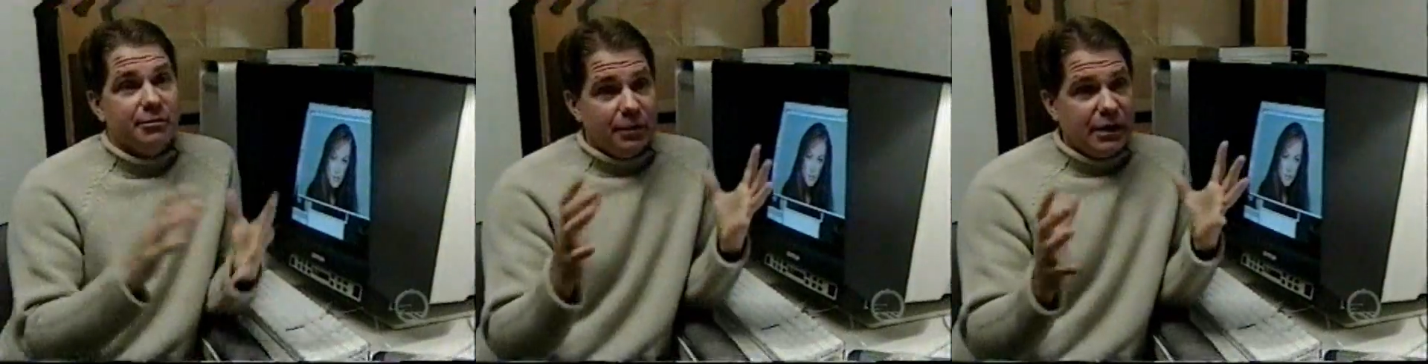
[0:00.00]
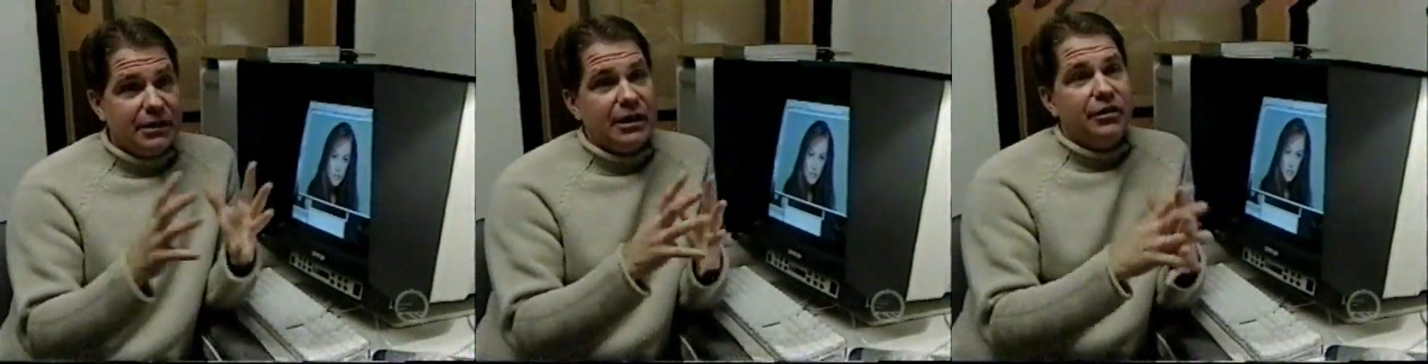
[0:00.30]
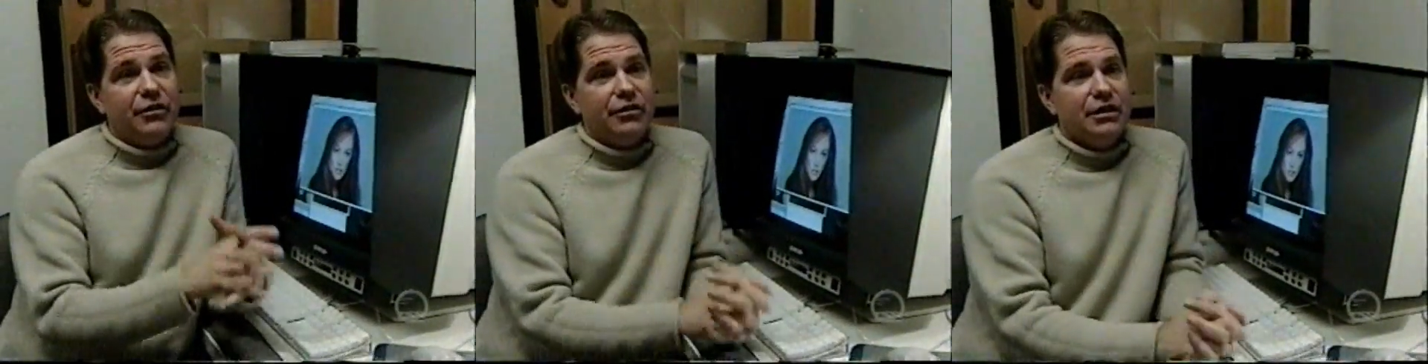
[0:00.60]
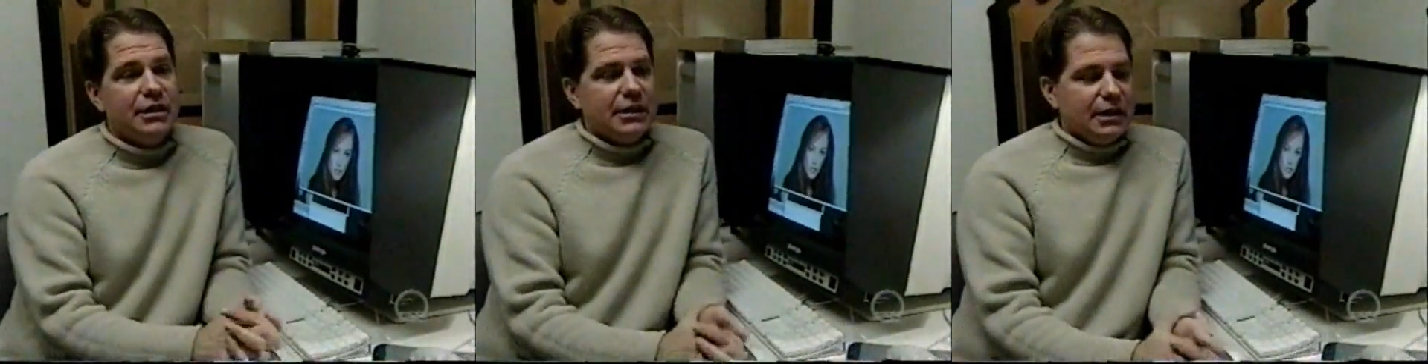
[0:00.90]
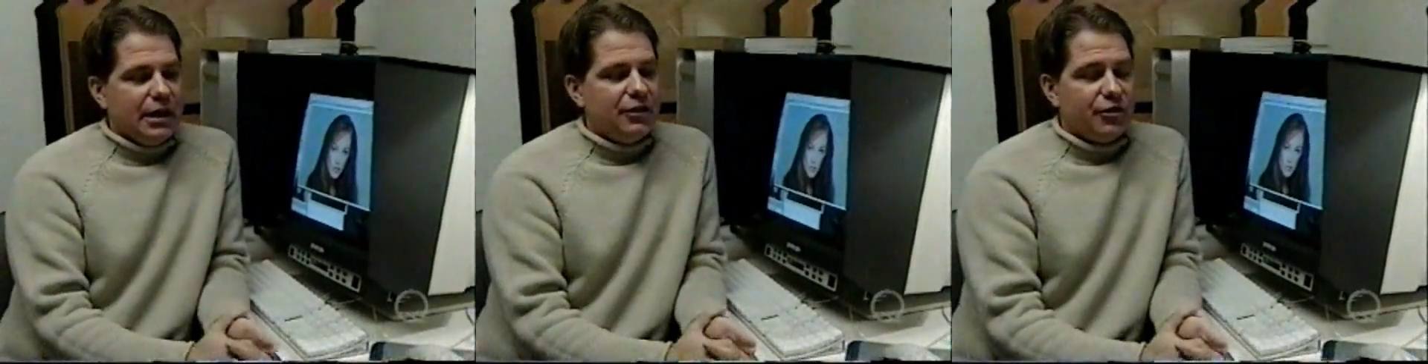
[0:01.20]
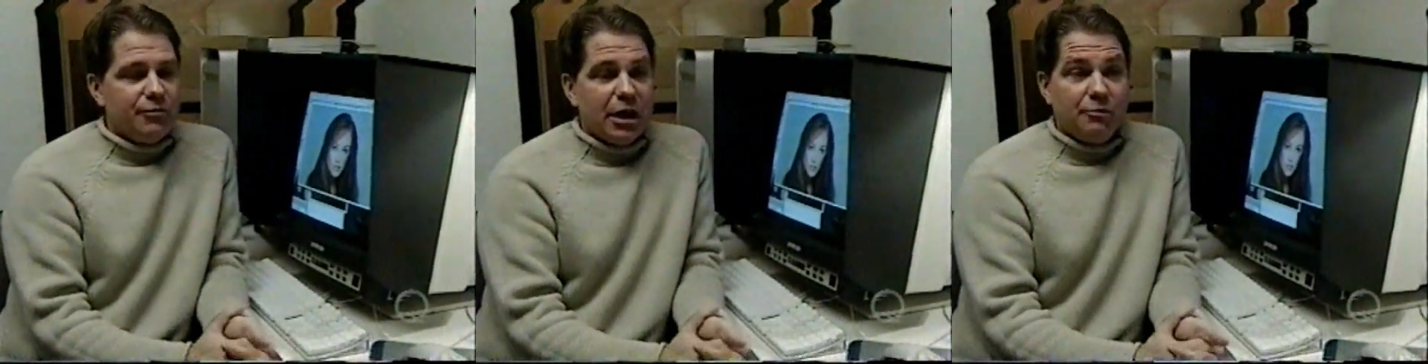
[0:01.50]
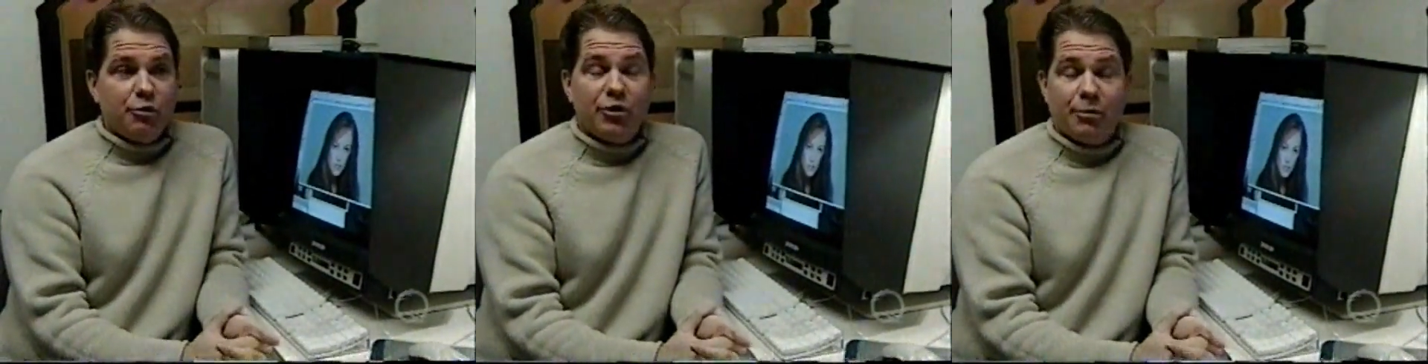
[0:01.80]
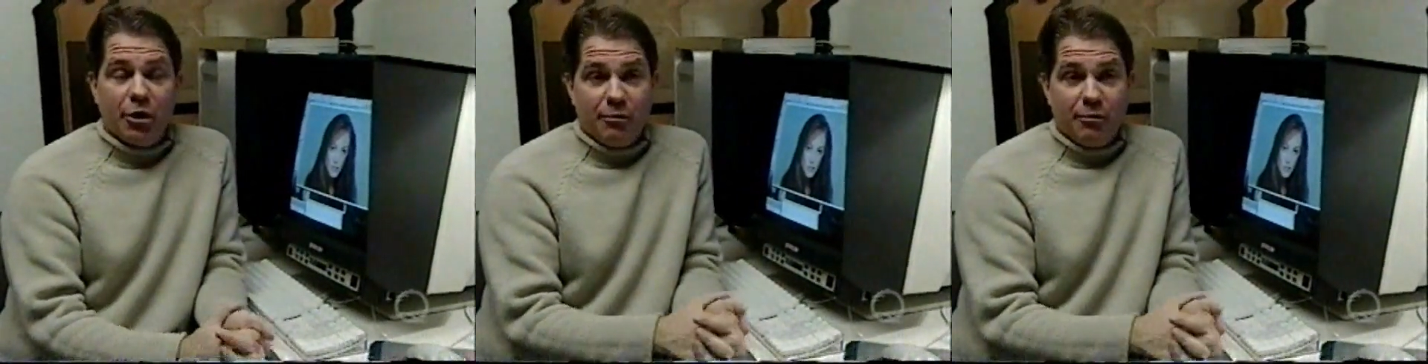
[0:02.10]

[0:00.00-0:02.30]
to combine together, and sometimes with a